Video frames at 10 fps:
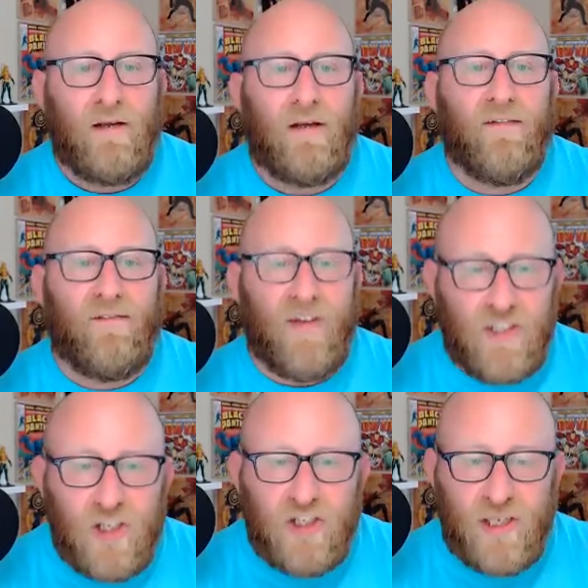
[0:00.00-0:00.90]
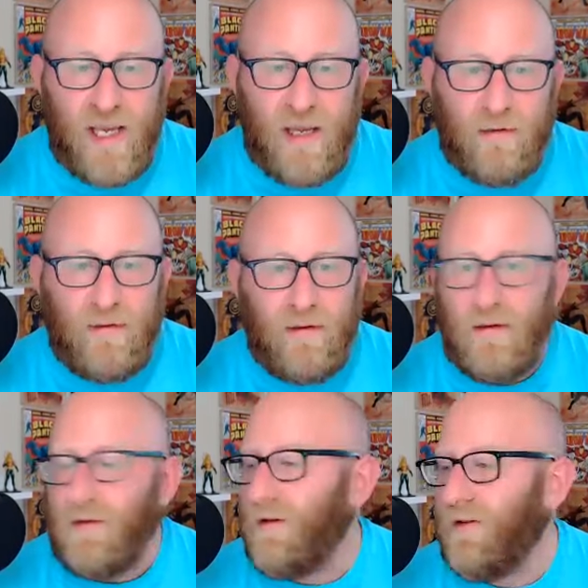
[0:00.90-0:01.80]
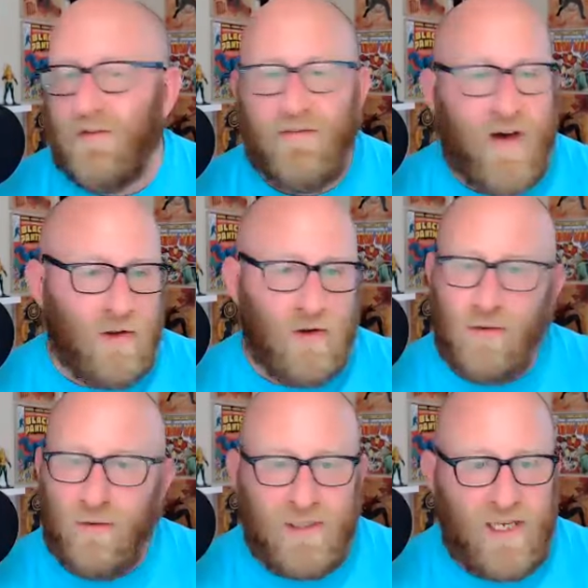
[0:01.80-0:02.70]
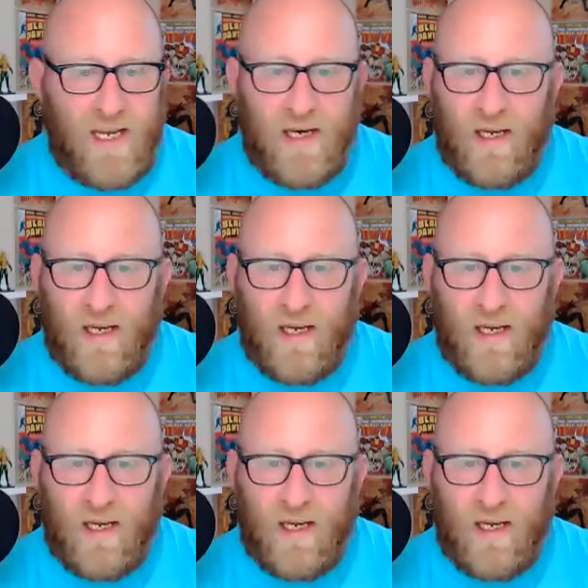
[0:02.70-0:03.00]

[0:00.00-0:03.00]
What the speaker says: Efficiency. If you follow a routine,